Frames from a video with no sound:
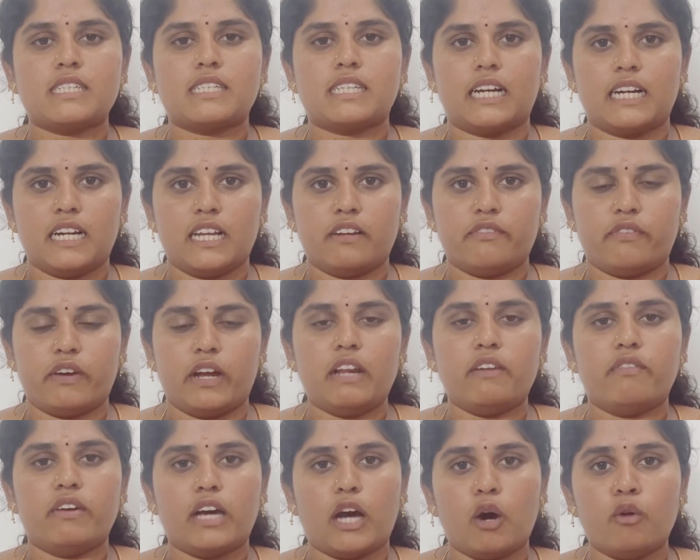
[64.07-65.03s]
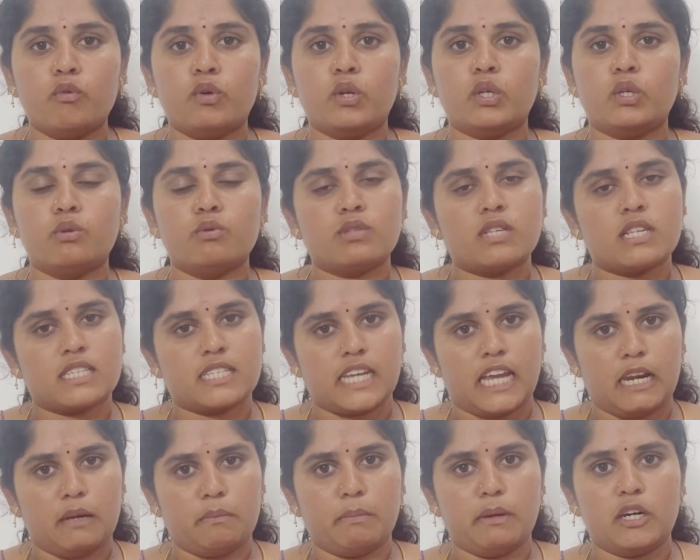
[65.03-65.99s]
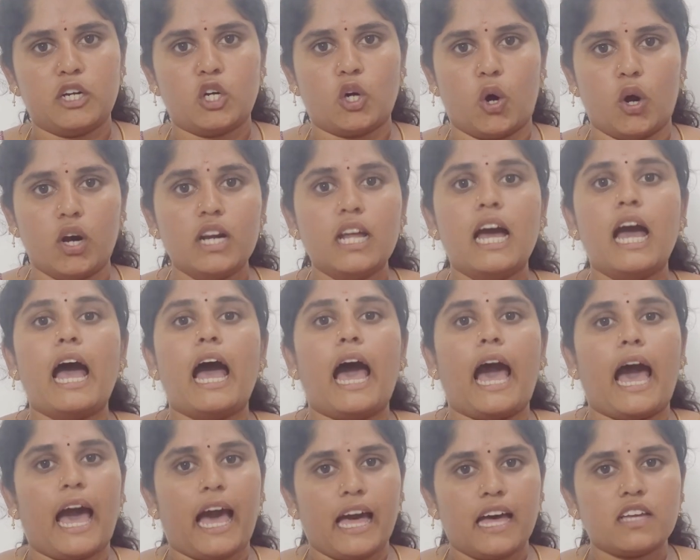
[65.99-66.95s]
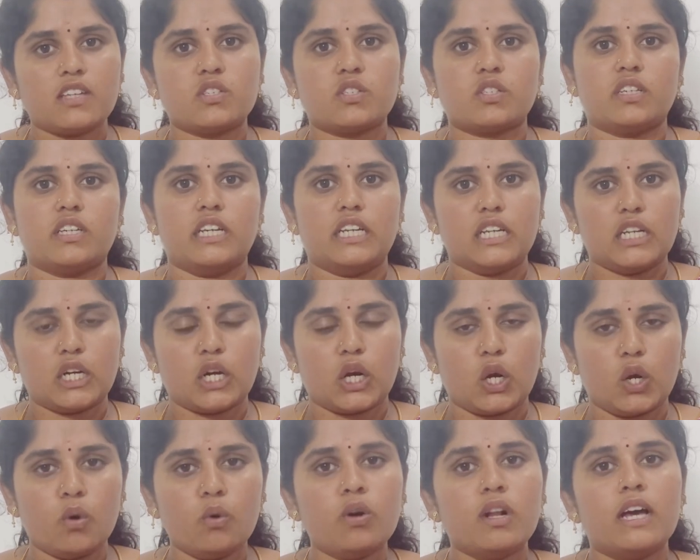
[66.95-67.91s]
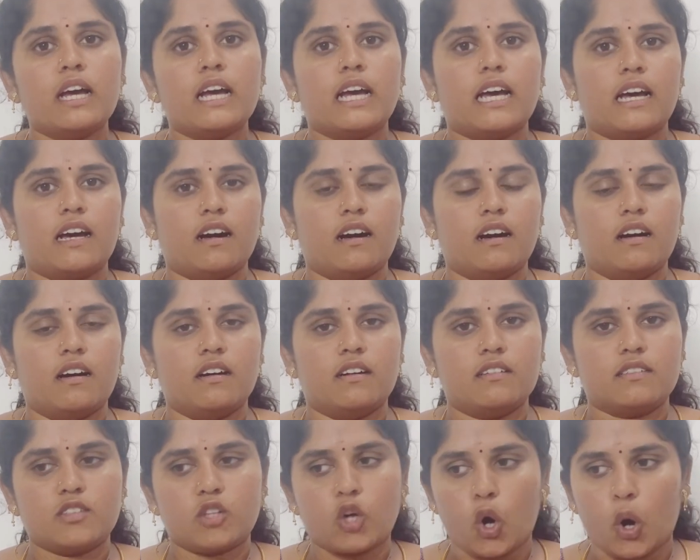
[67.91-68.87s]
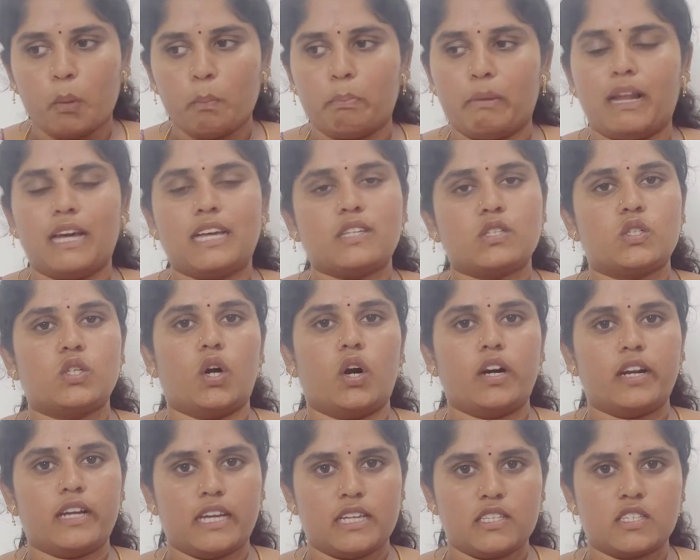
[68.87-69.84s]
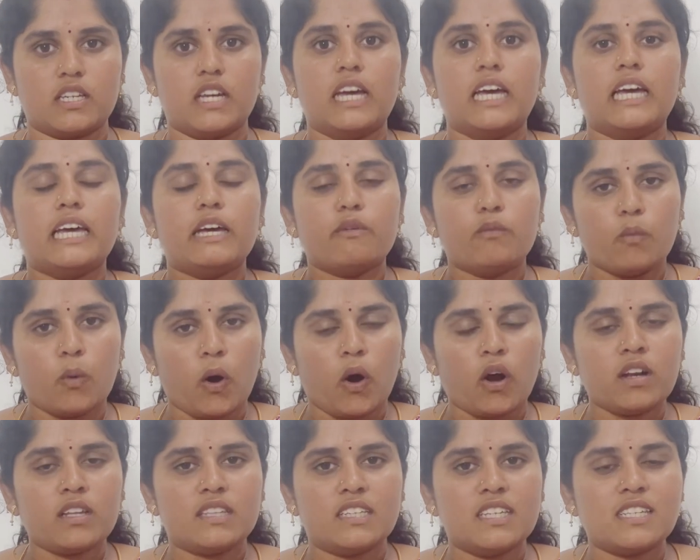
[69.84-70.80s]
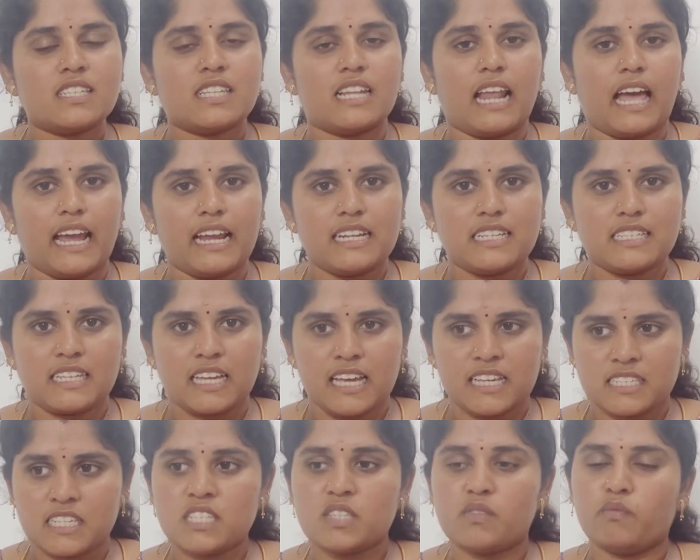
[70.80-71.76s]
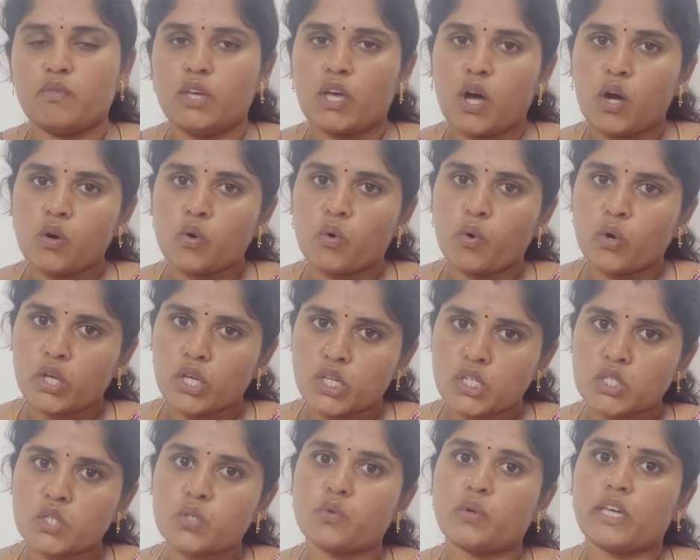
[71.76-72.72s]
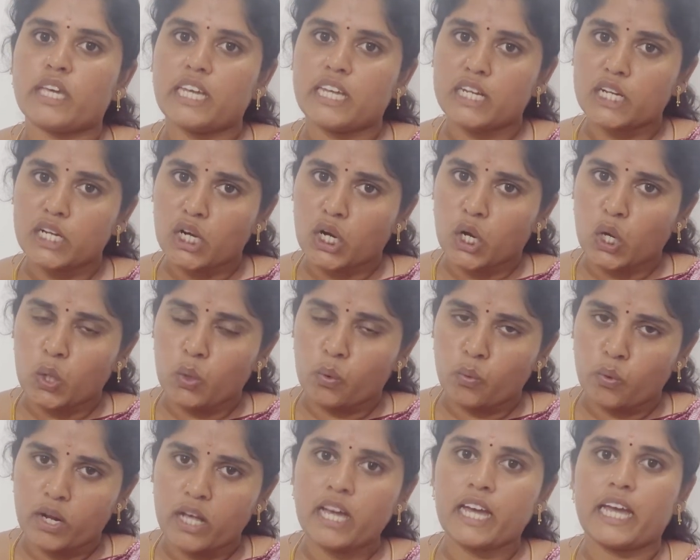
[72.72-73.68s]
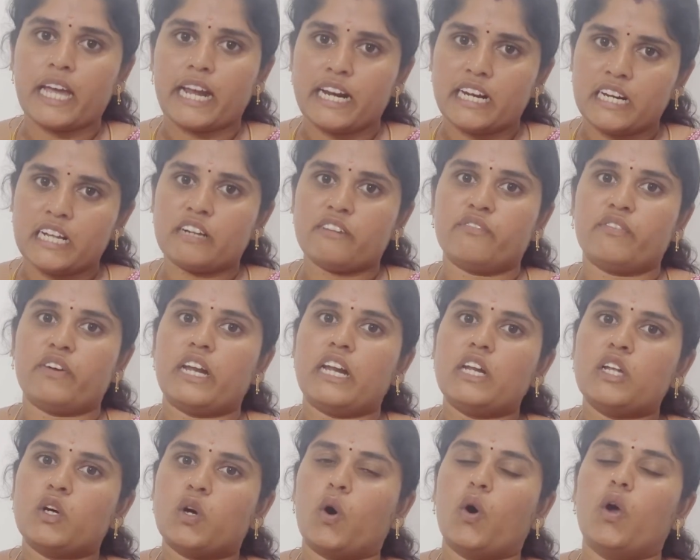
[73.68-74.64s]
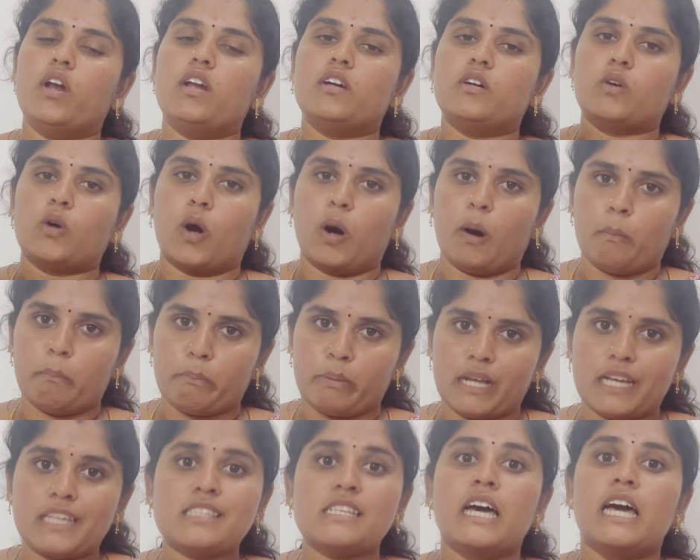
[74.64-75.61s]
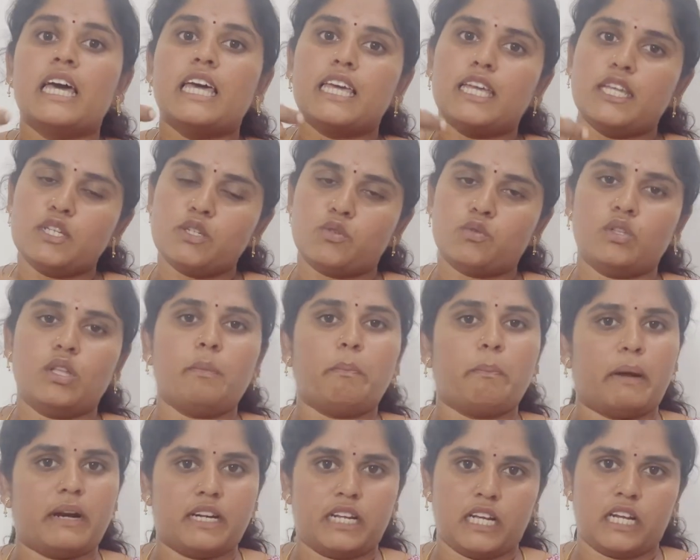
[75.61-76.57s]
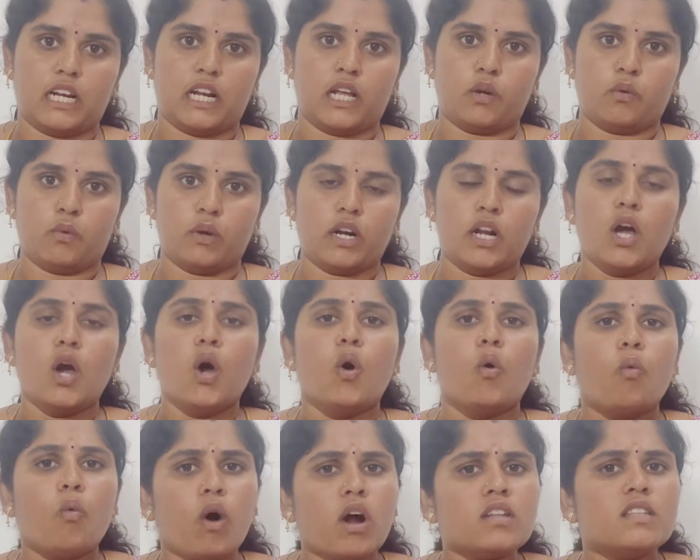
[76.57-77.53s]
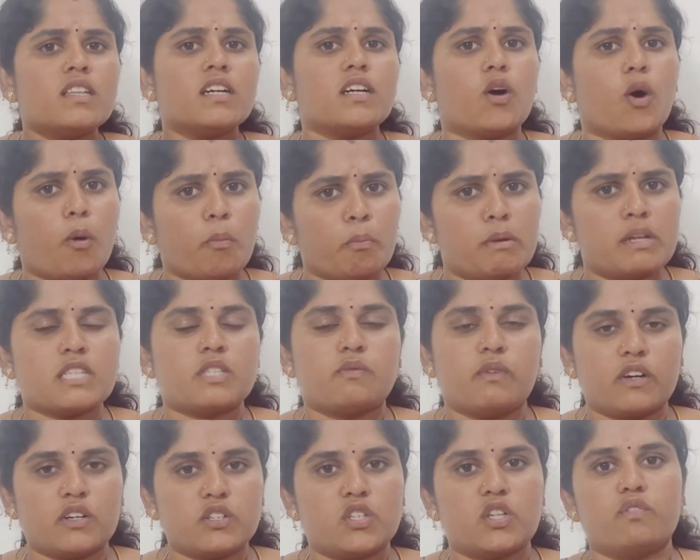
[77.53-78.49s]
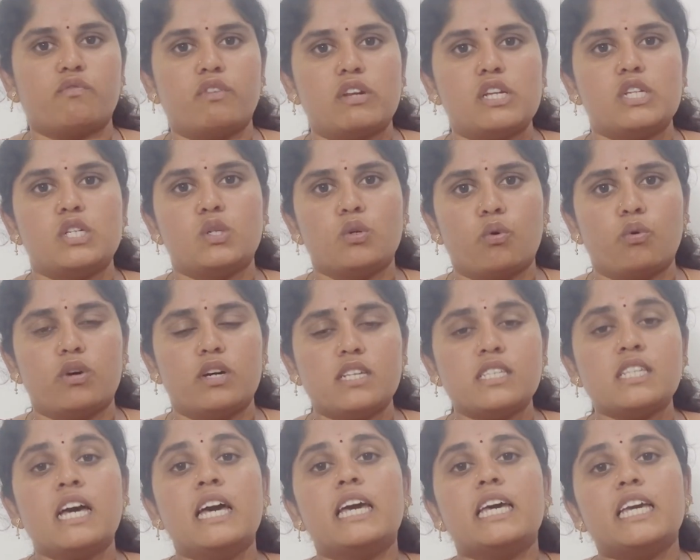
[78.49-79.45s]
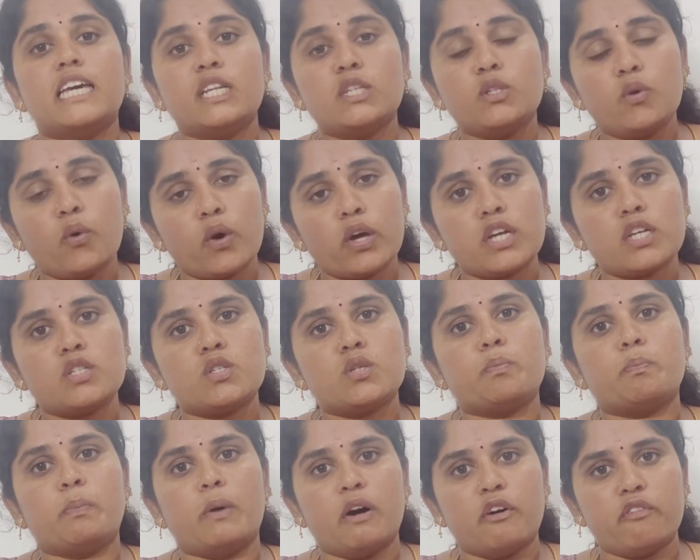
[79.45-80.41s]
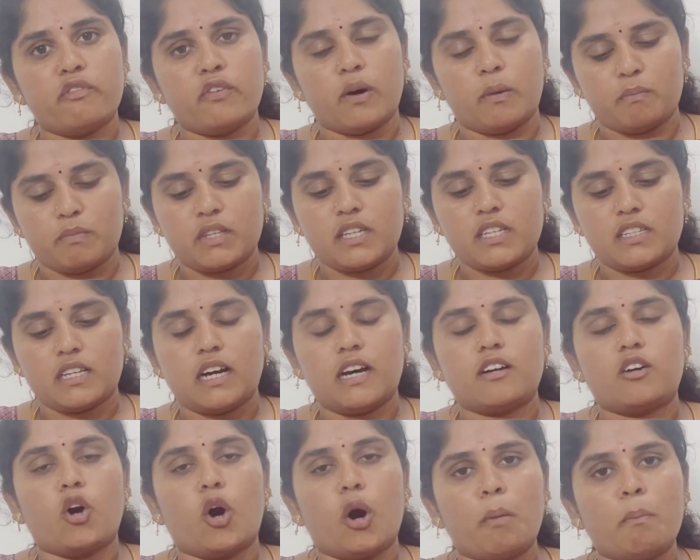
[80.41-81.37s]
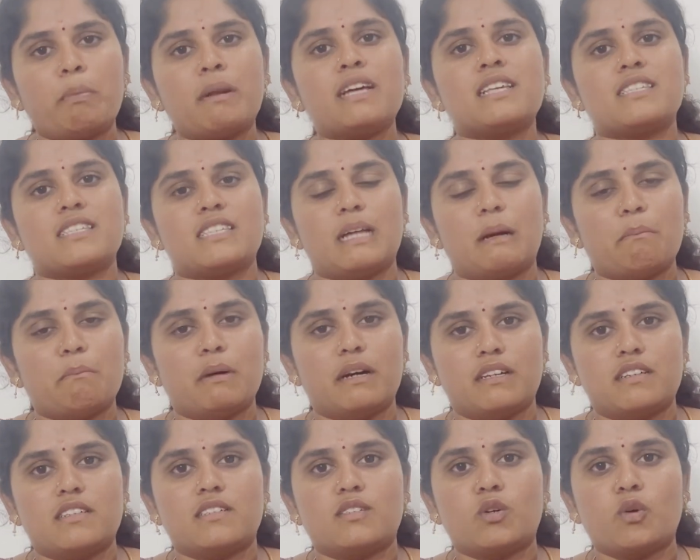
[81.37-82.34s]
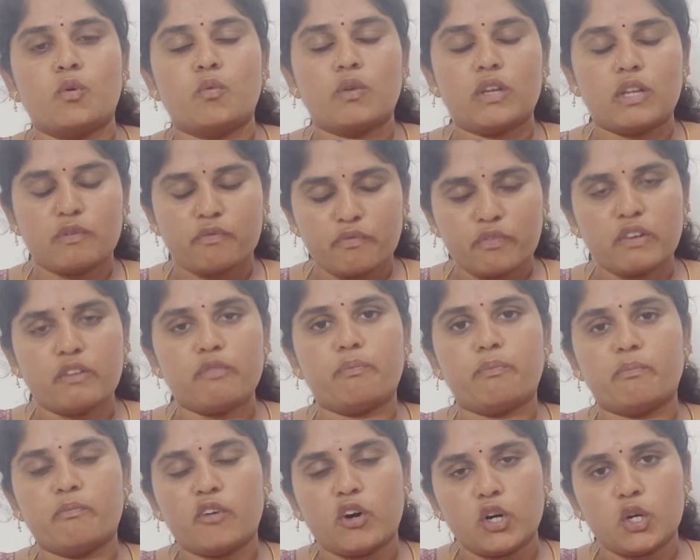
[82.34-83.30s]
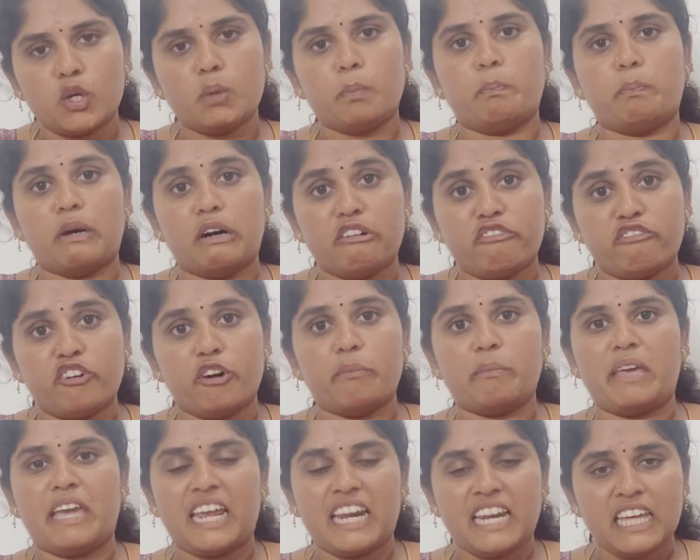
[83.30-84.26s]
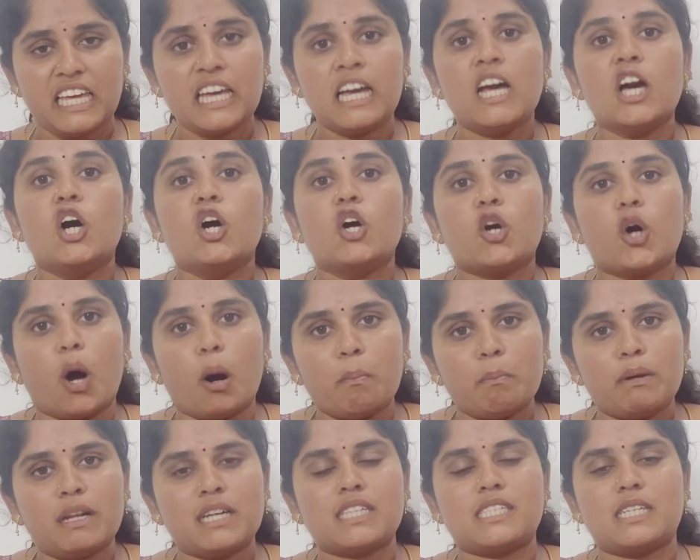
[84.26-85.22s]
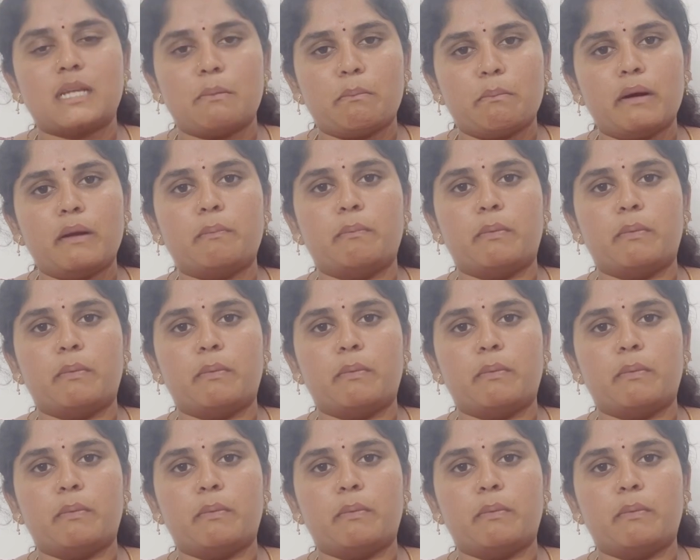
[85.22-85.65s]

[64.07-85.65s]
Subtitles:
header file, we have to use a statement called #include complex.h. What this line says is we are going to include a header file called complex into the particular one. What the complex function will do is it going to perform the complex number. So if we want to perform any complex number